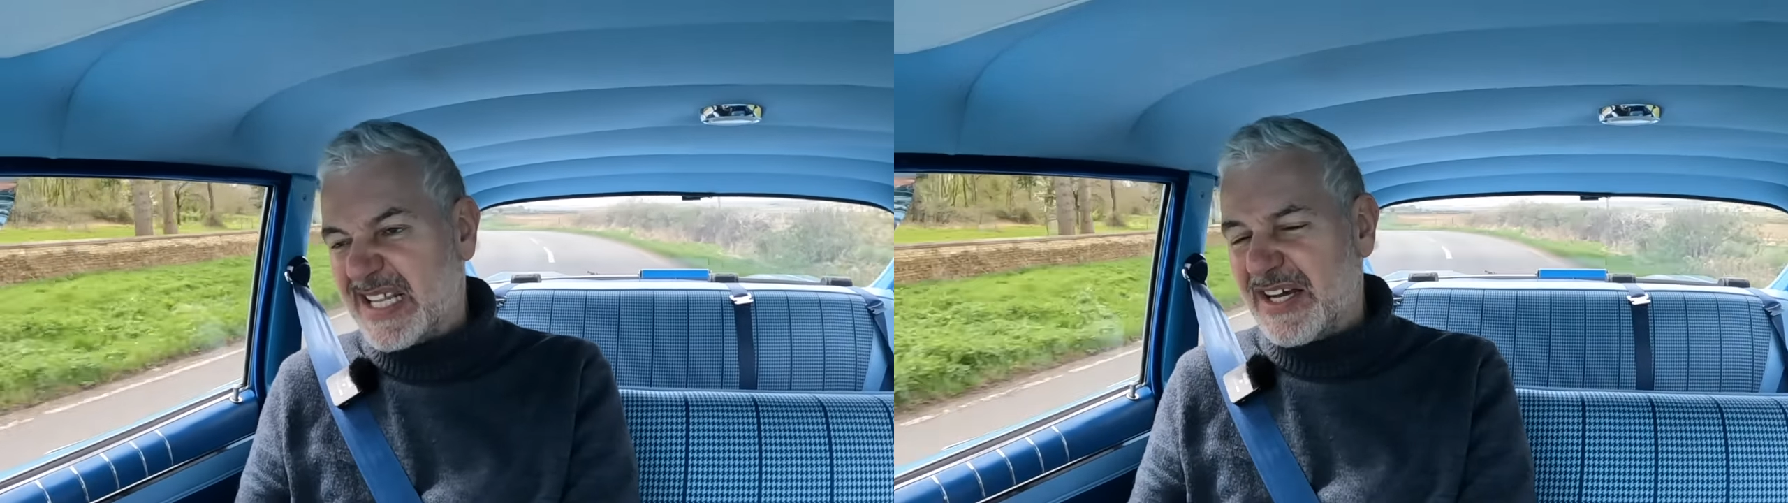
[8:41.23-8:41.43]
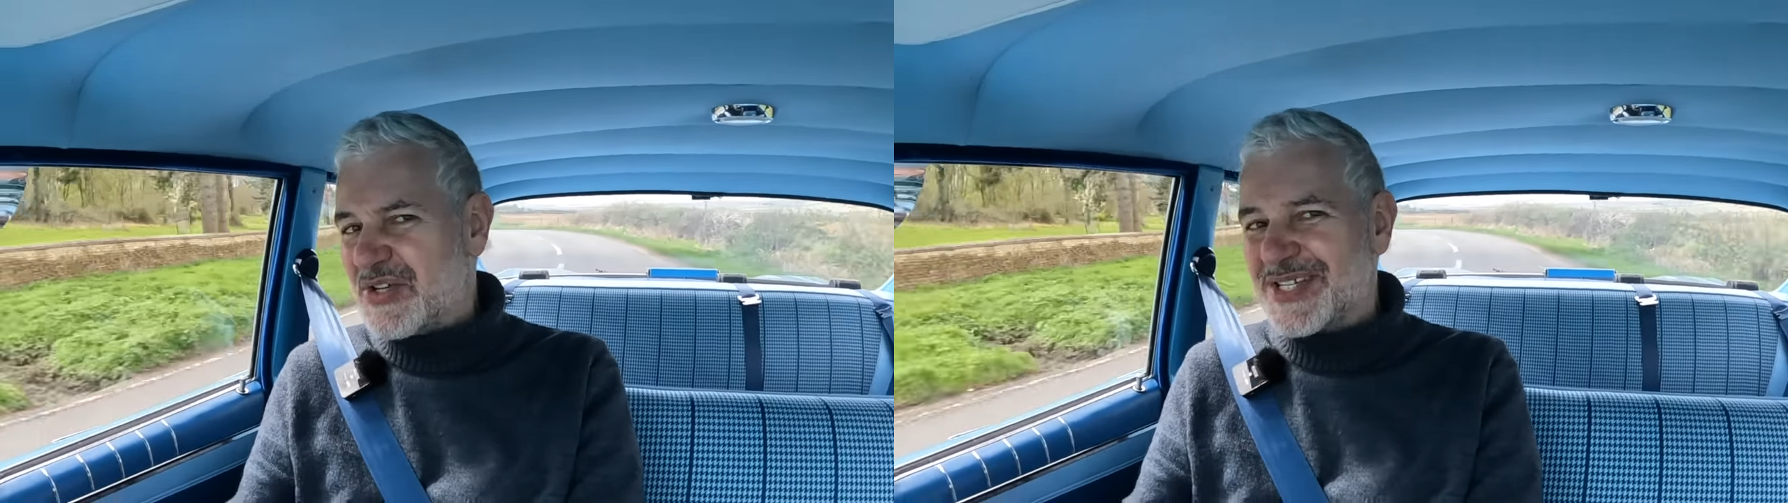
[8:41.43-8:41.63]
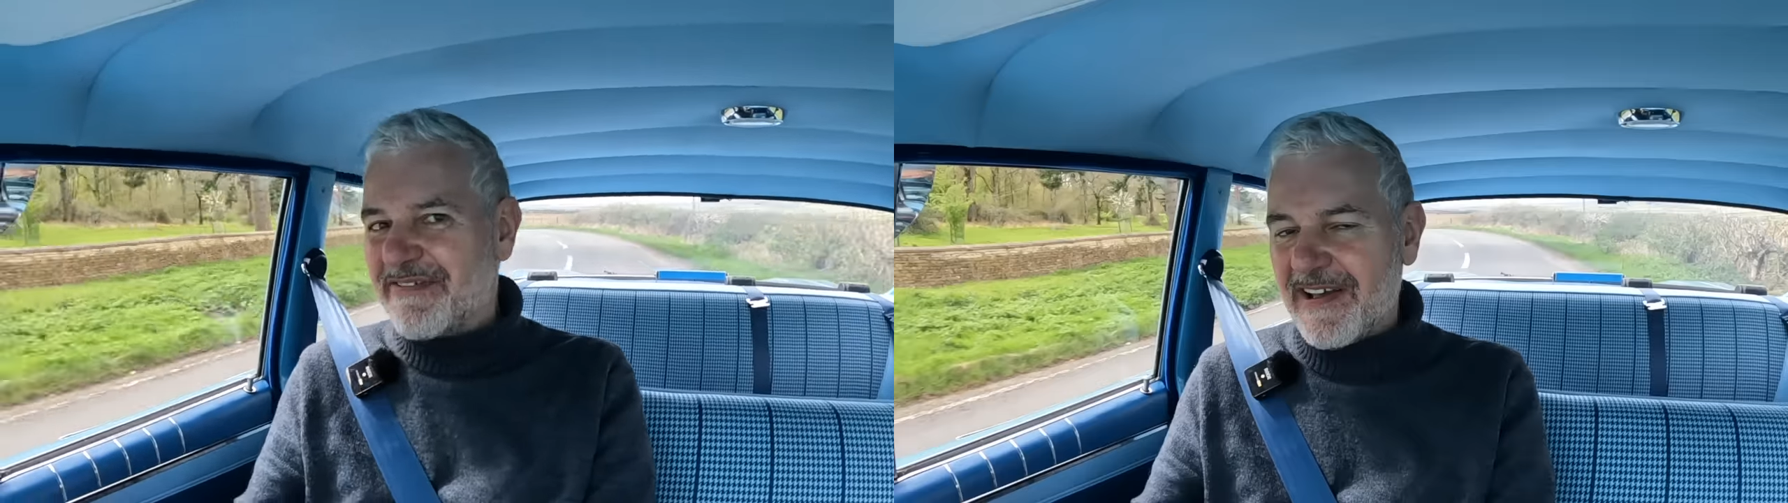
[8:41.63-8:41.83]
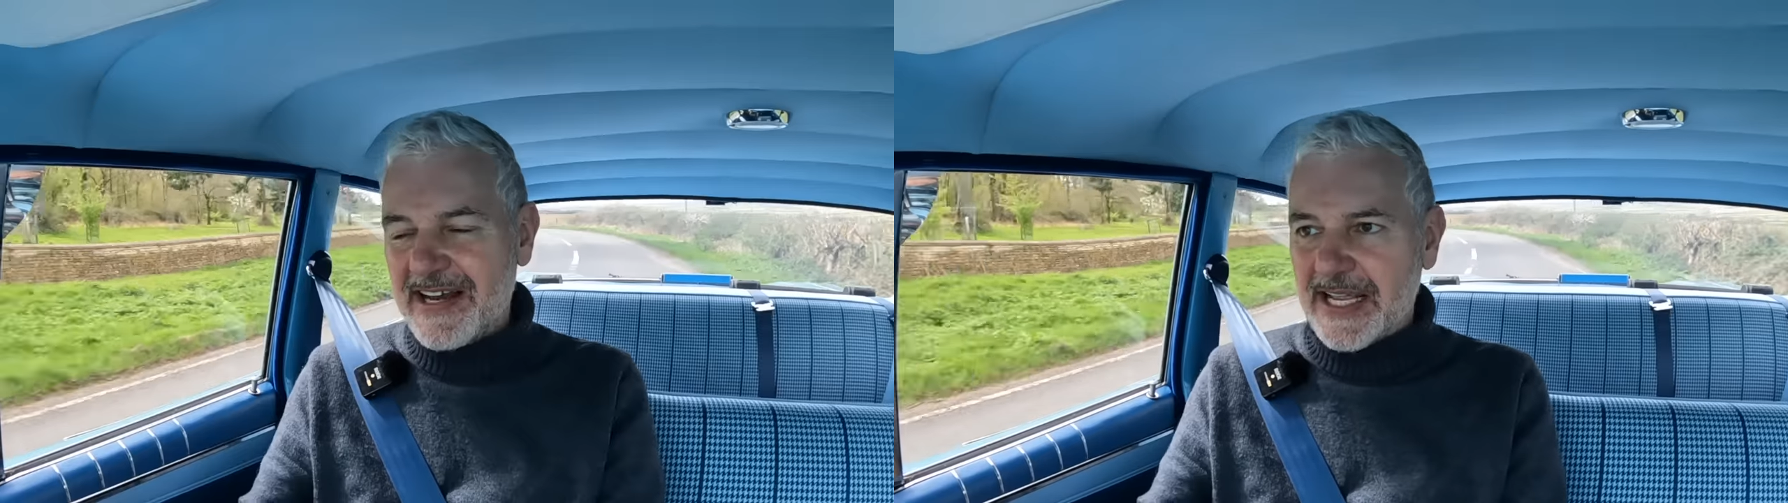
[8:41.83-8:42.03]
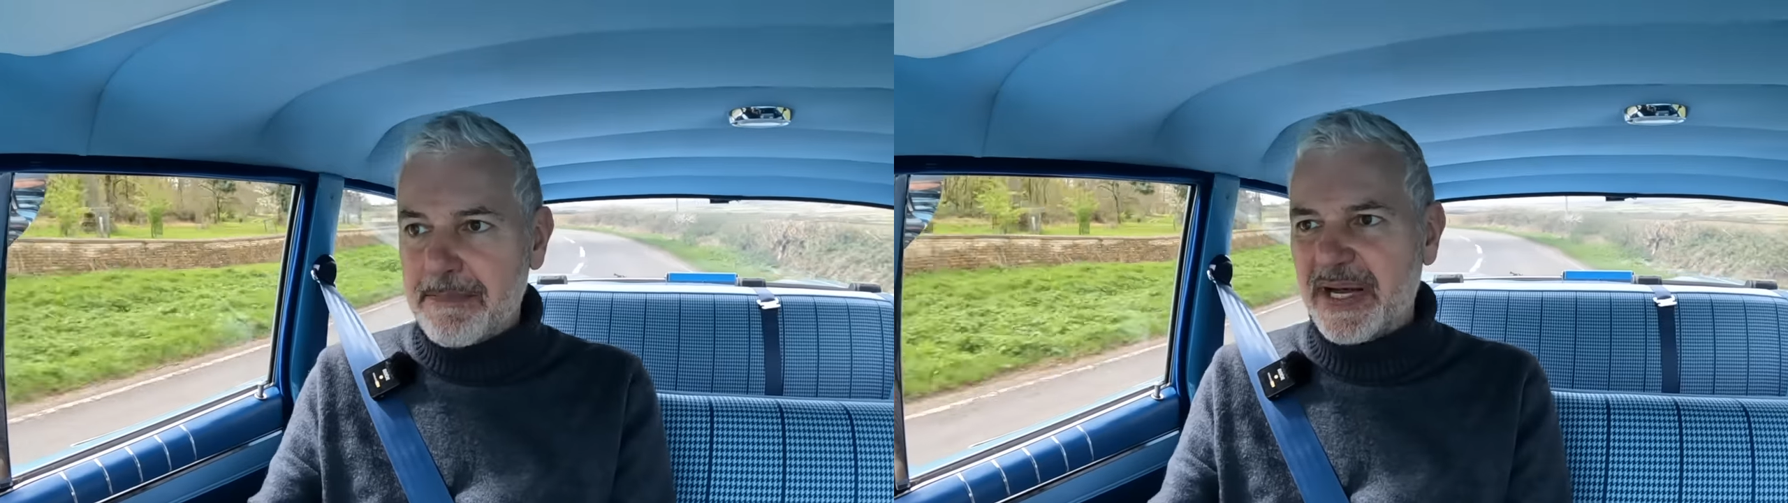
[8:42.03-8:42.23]
those, if
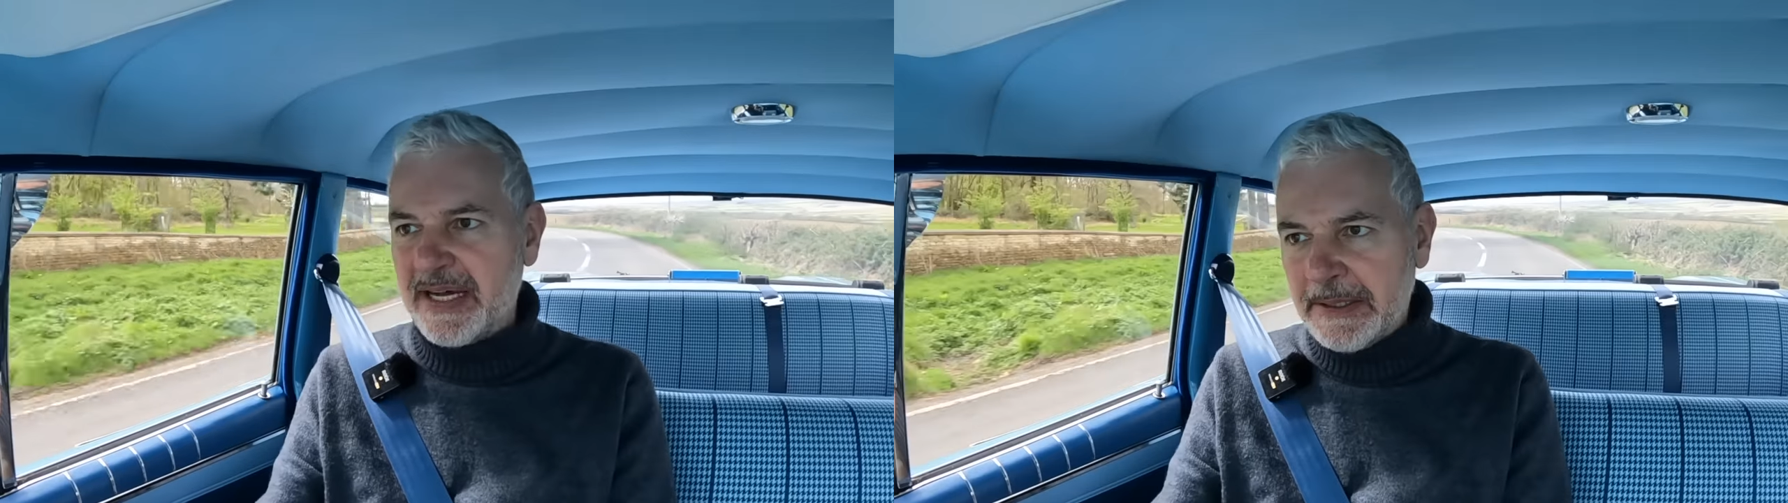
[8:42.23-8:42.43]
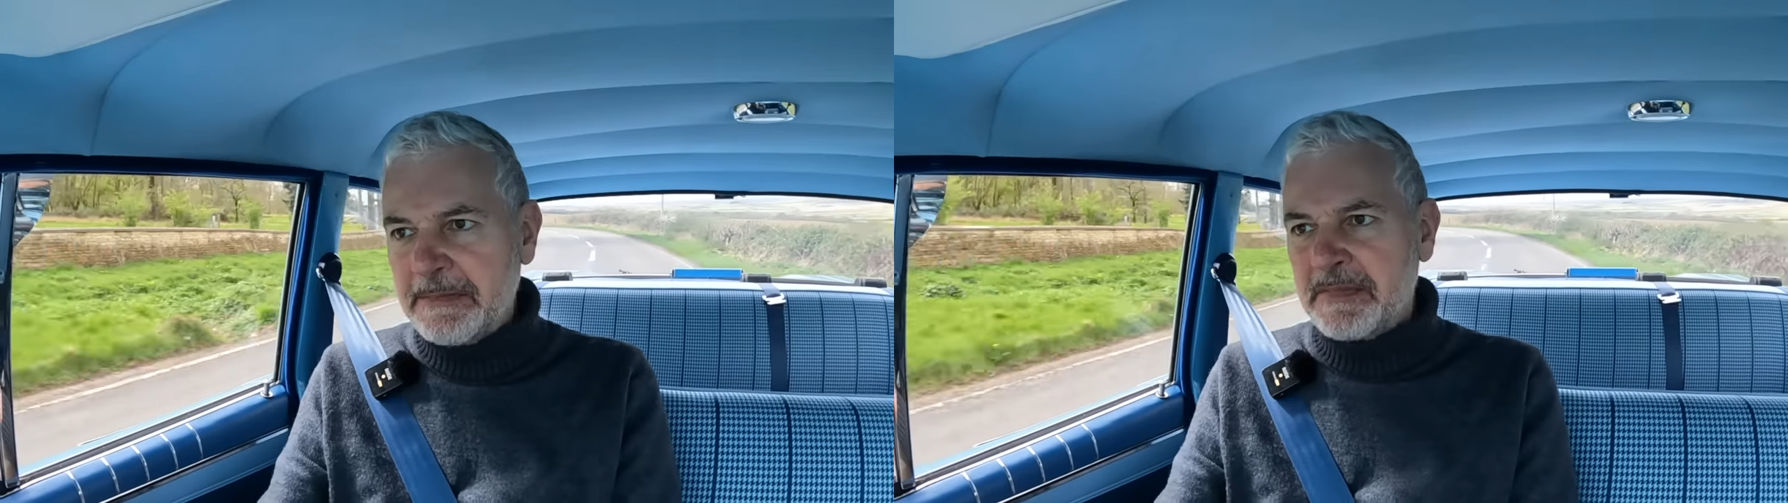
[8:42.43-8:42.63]
any, but